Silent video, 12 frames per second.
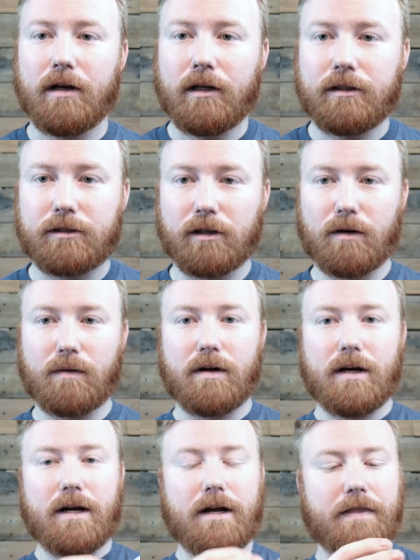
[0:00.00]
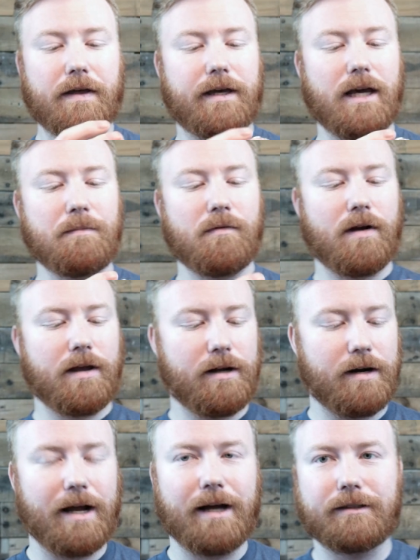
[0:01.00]
So the camera right
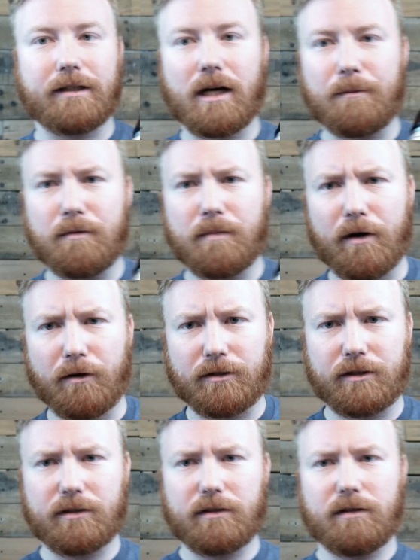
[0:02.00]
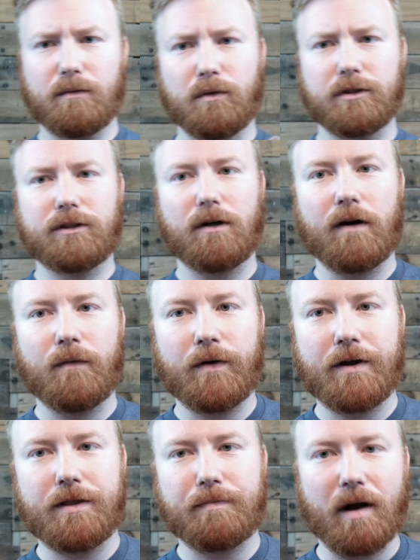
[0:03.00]
here has a couple modes. We'll start
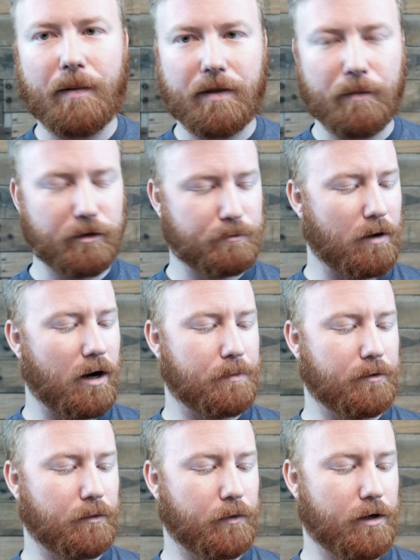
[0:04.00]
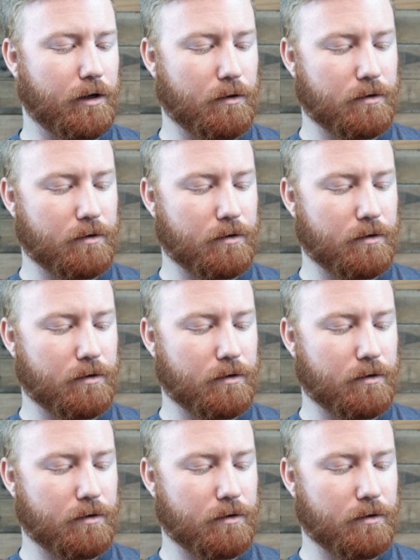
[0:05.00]
with probably the most popular one to use.